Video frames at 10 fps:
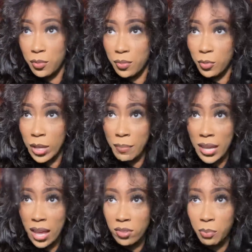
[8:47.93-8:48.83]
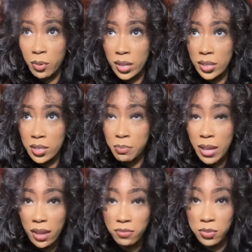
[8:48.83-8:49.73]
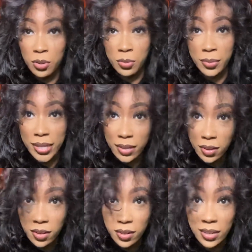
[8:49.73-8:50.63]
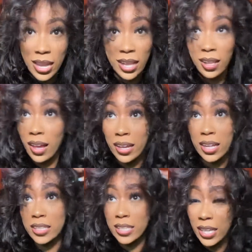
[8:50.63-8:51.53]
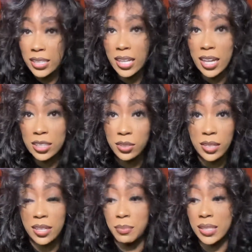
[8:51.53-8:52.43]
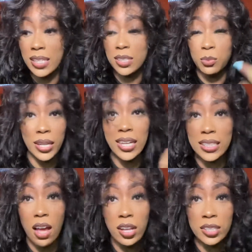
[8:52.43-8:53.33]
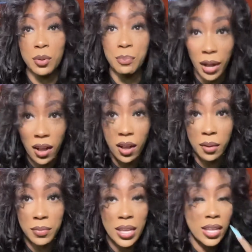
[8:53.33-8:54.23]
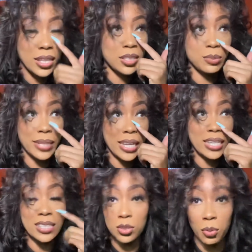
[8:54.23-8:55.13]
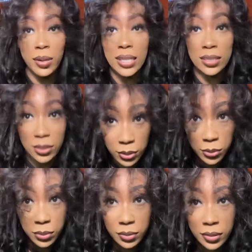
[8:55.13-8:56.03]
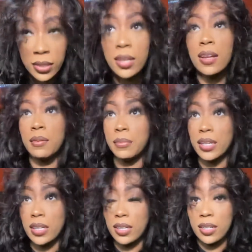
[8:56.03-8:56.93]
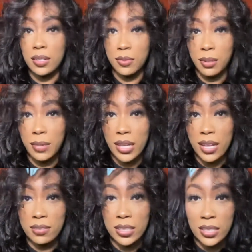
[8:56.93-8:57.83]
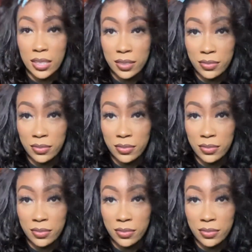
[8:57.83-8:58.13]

We may have to bring this back for real, not like a TikTok trend, but this wig is also bomb. This wig is doing it too. But we may have to,